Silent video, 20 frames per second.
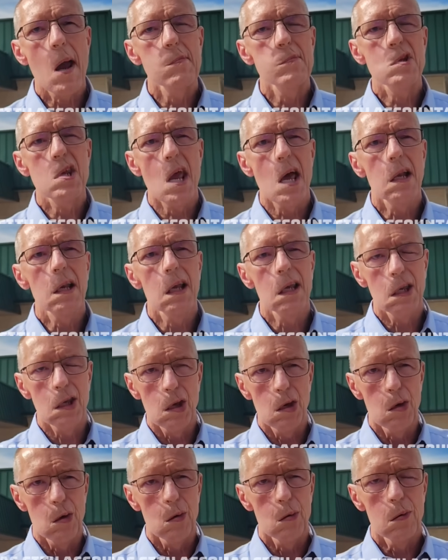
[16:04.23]
What I'm telling
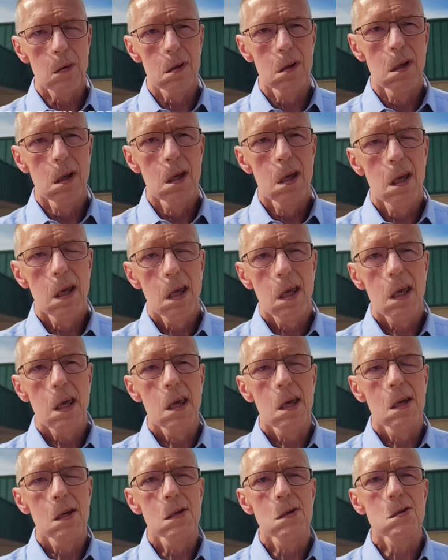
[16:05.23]
you
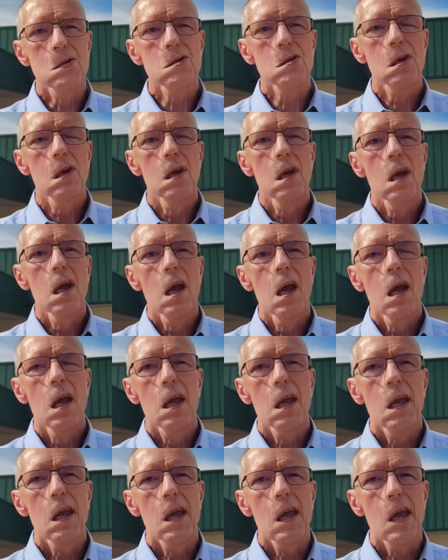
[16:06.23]
is,
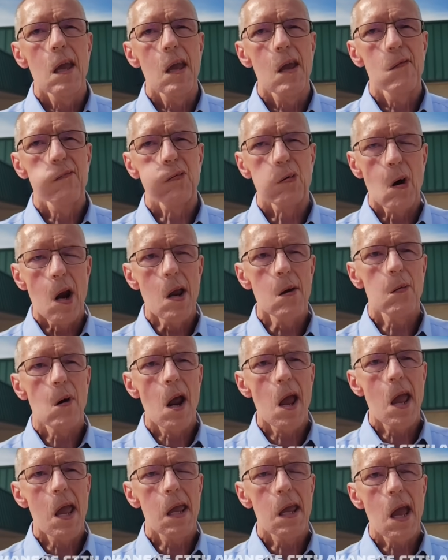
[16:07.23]
if
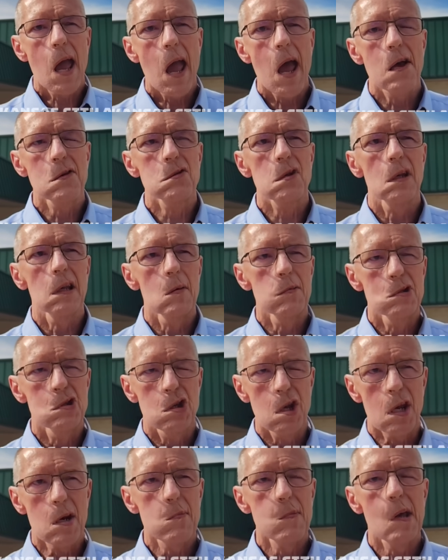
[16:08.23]
Ray has a
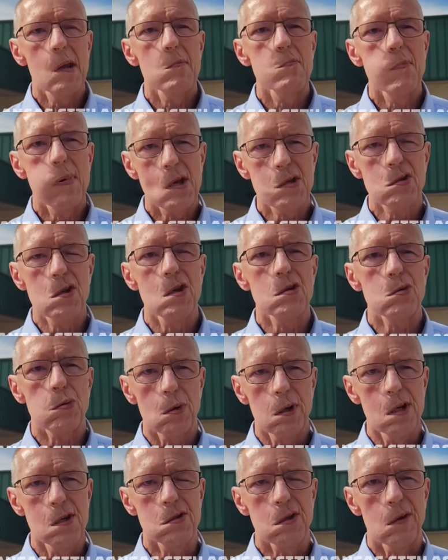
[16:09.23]
legitimate business
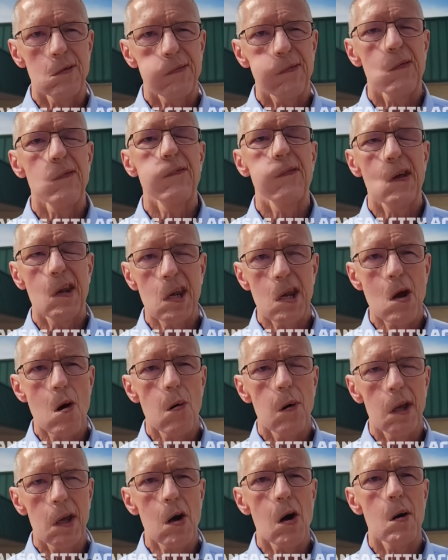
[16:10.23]
reason for
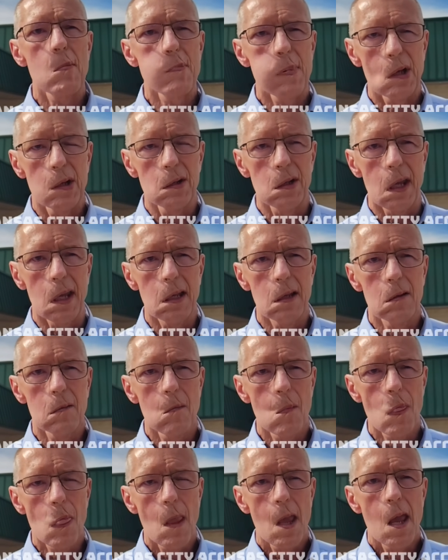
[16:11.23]
videoing our building
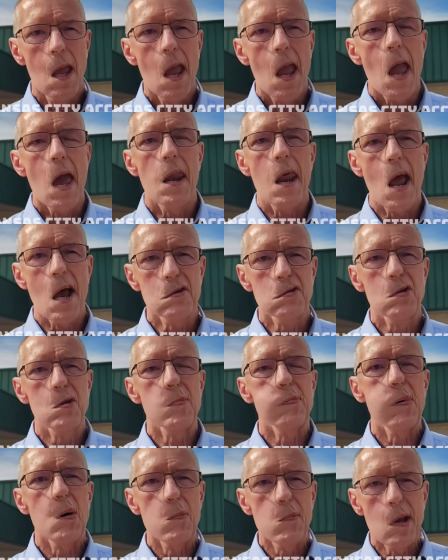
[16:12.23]
and has the
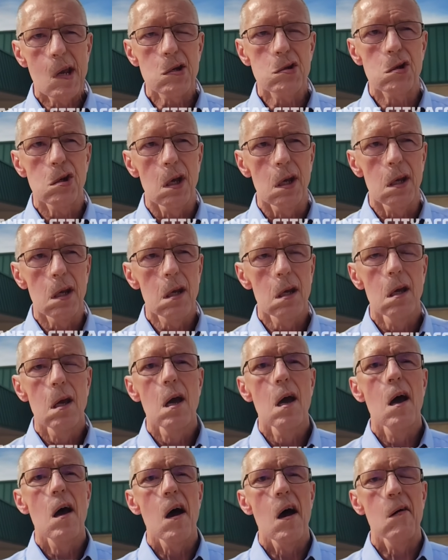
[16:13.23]
permission
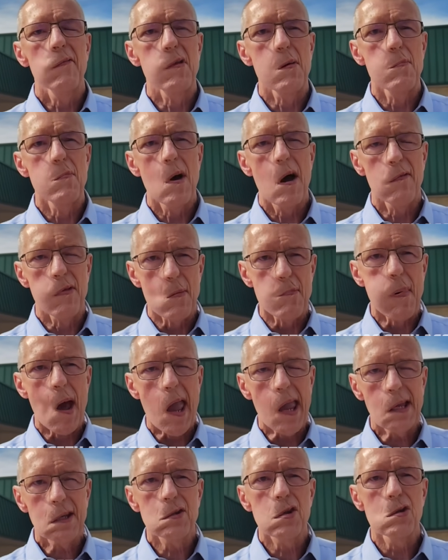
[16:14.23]
of the
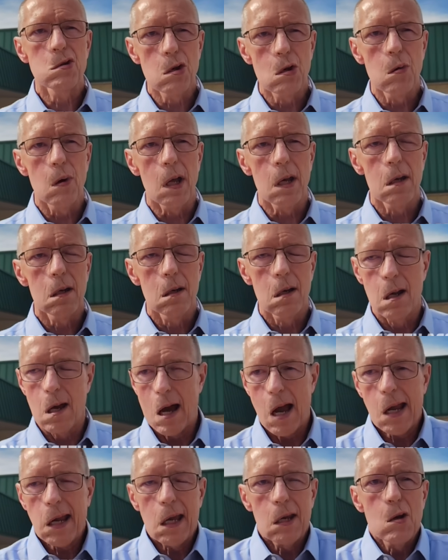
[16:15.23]
bank to do it,
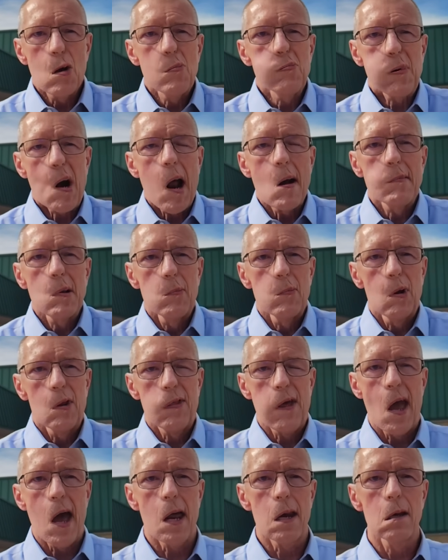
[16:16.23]
I got no problem
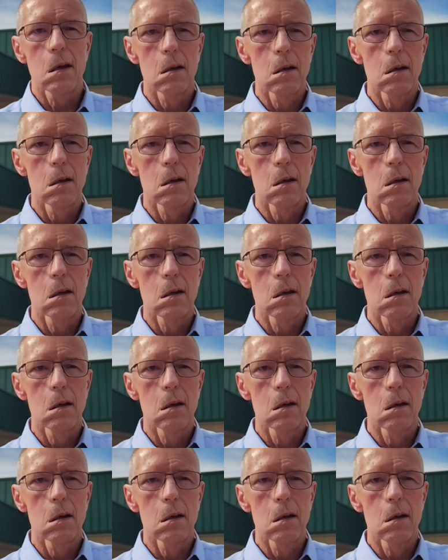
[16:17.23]
with that.